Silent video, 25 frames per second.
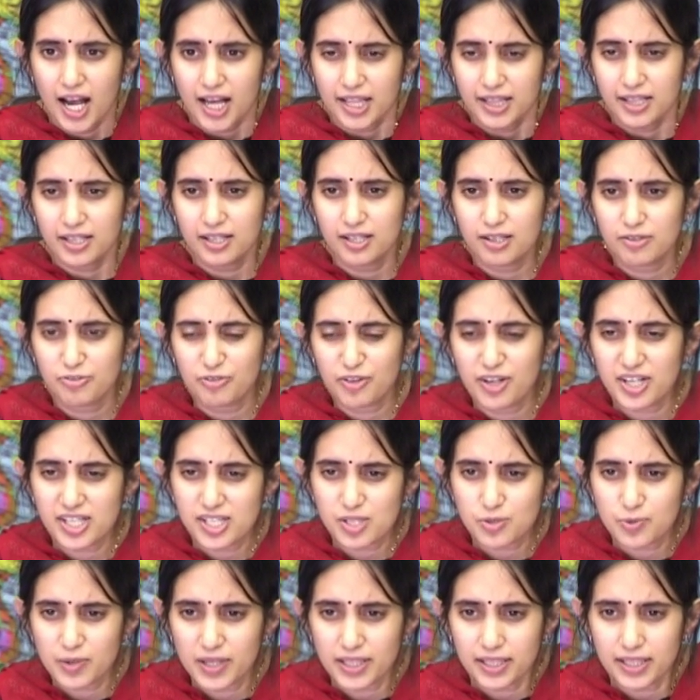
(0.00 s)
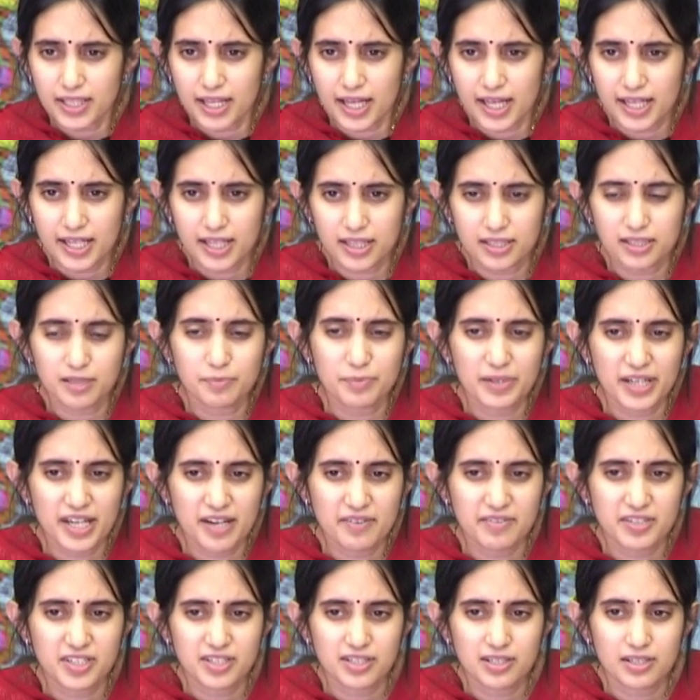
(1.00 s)
The first one there under
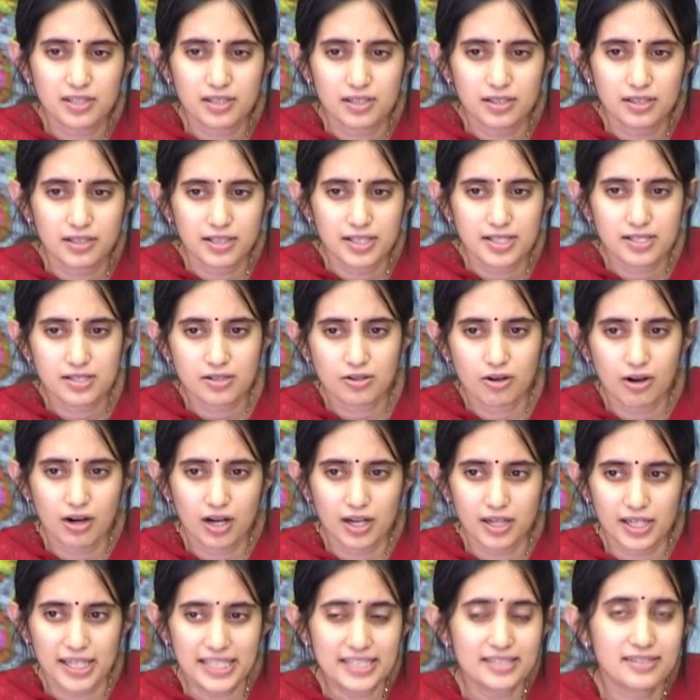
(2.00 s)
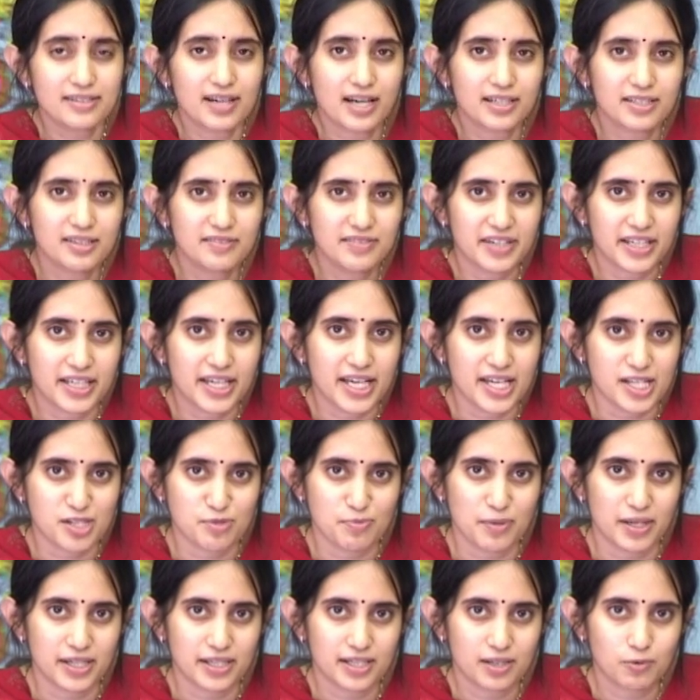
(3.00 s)
behavioral is called interactive
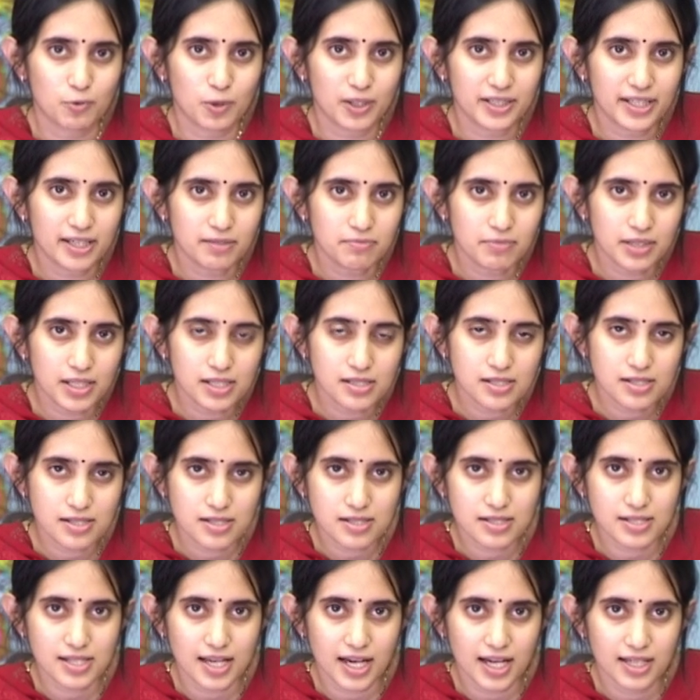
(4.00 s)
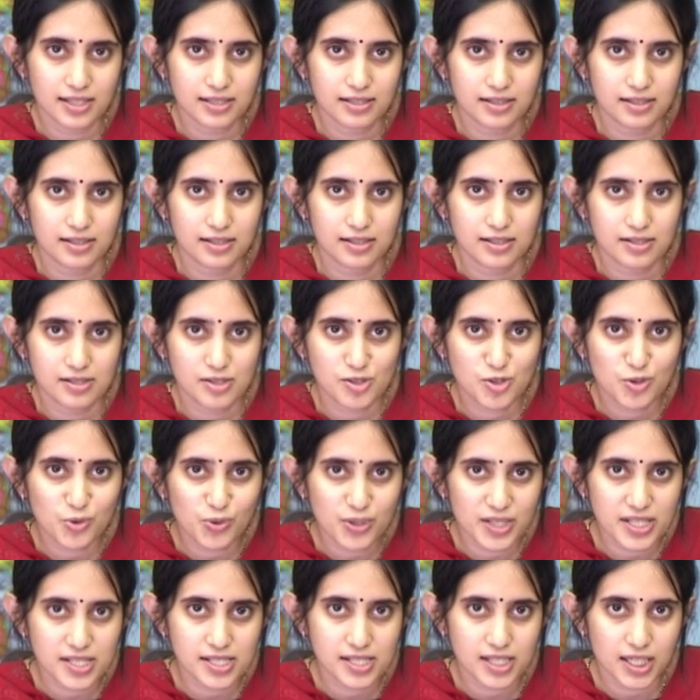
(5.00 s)
engagement. And what that means is that
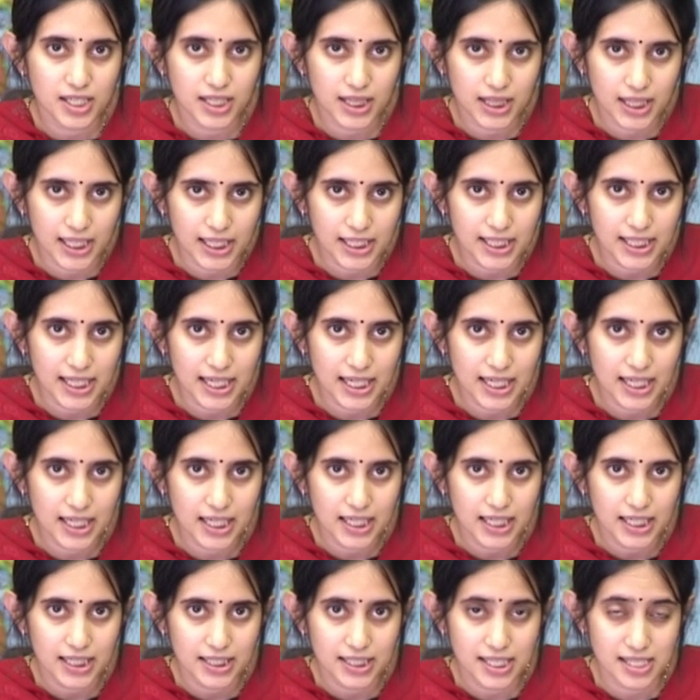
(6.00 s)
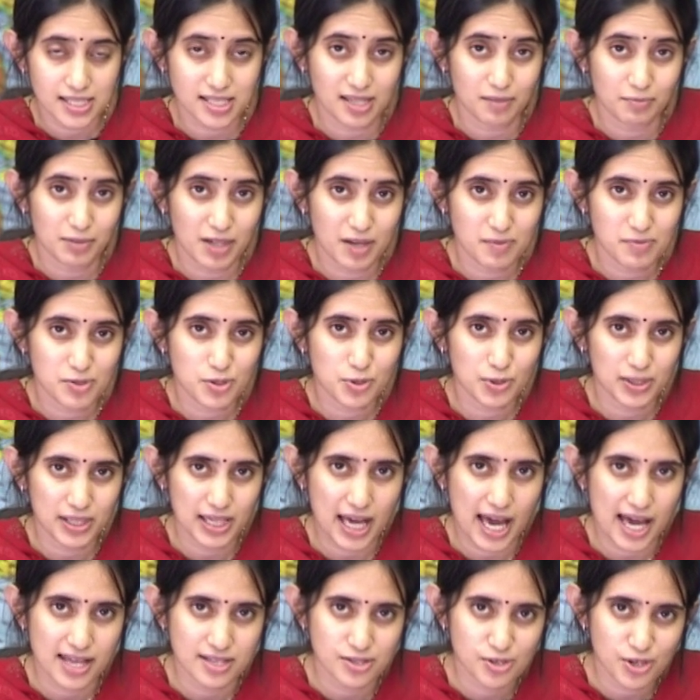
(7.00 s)
students are thinking, they're sometimes doing
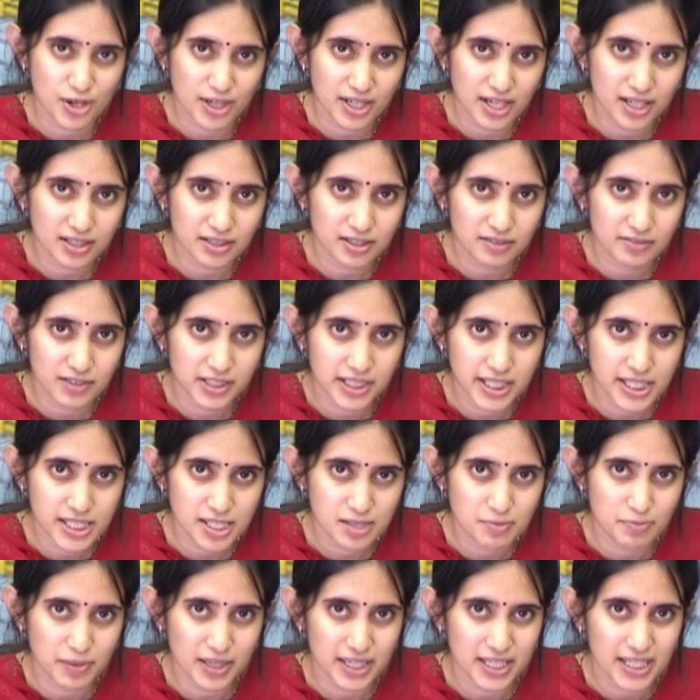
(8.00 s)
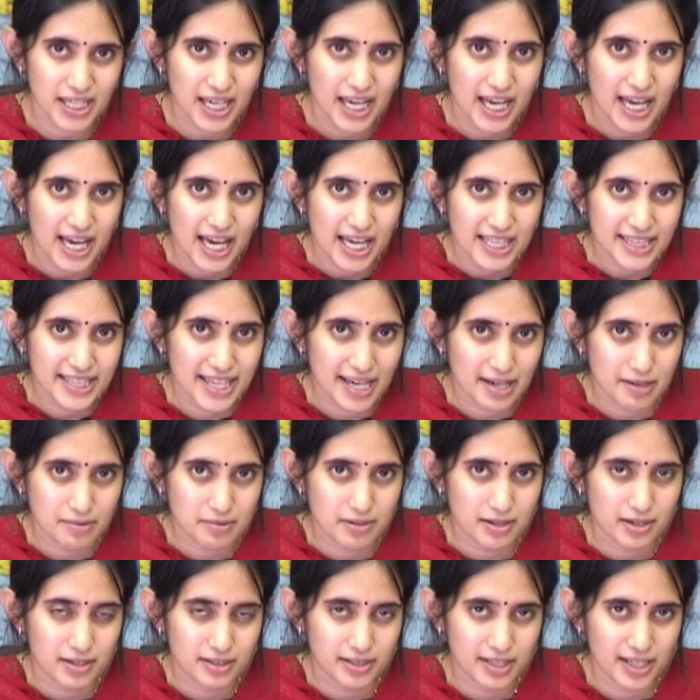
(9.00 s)
hands-on activities, but they're,
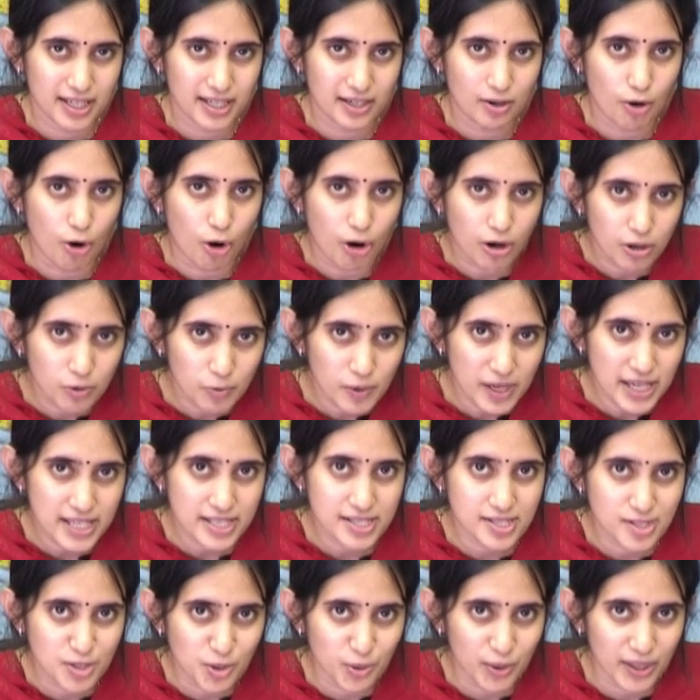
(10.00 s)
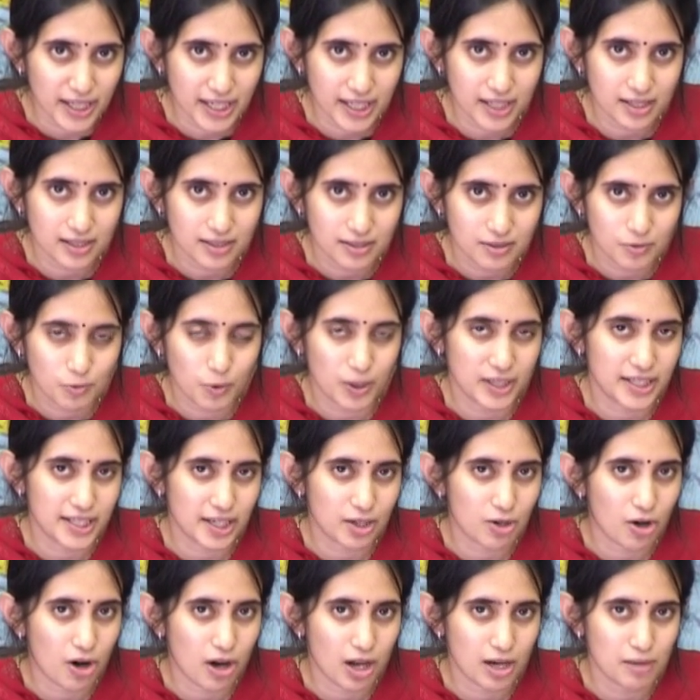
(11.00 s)
they're always doing what they
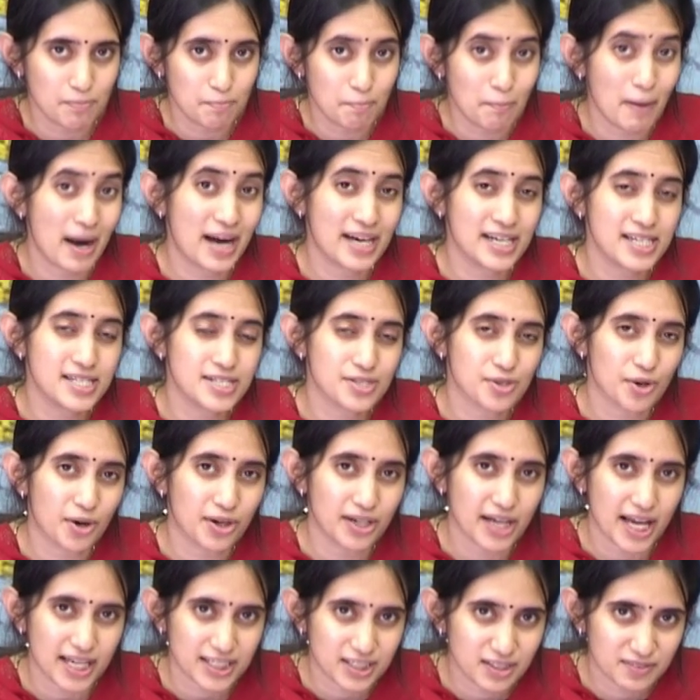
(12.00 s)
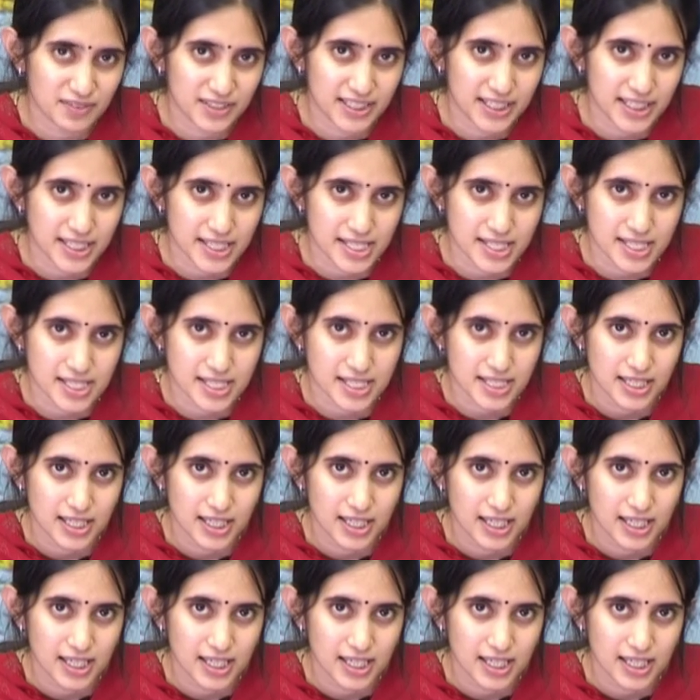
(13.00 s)
call minds-on activities.